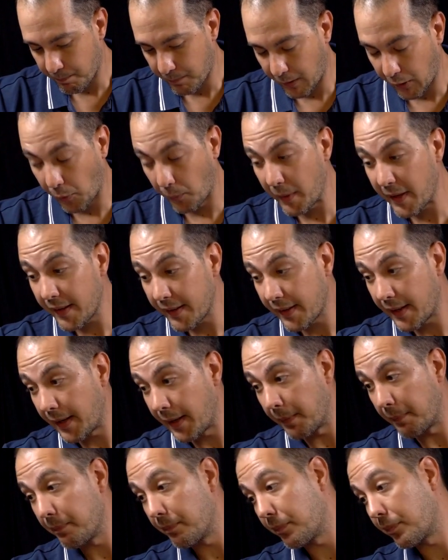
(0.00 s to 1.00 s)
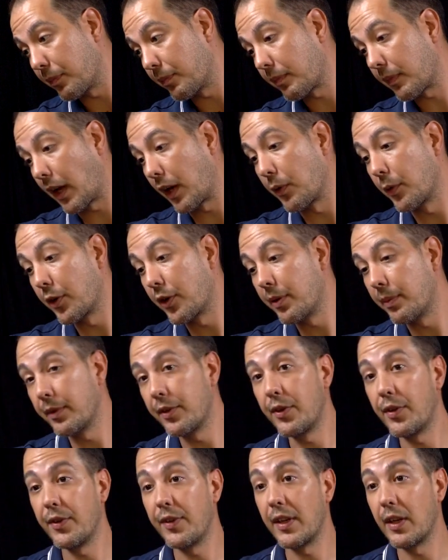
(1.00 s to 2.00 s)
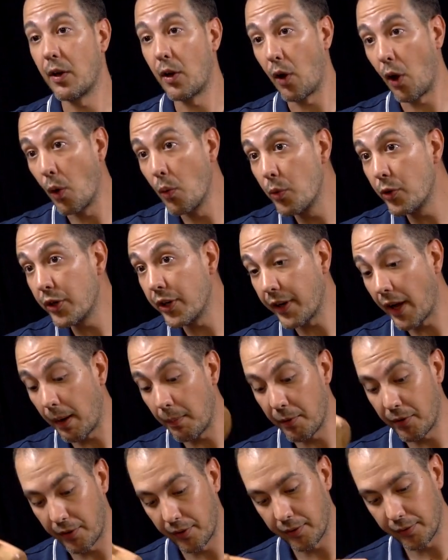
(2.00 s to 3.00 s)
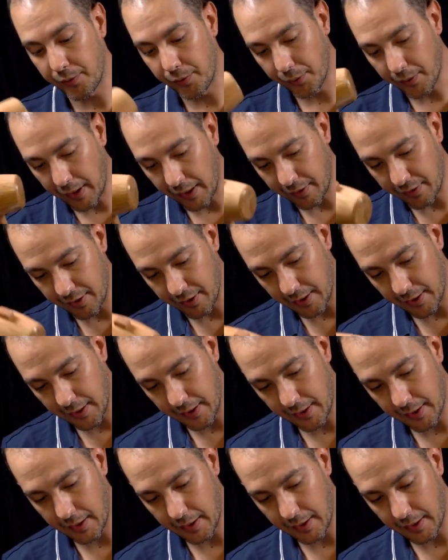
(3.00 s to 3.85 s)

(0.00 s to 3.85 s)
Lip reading: So basically, I recommend using a wooden hammer, tonkachi,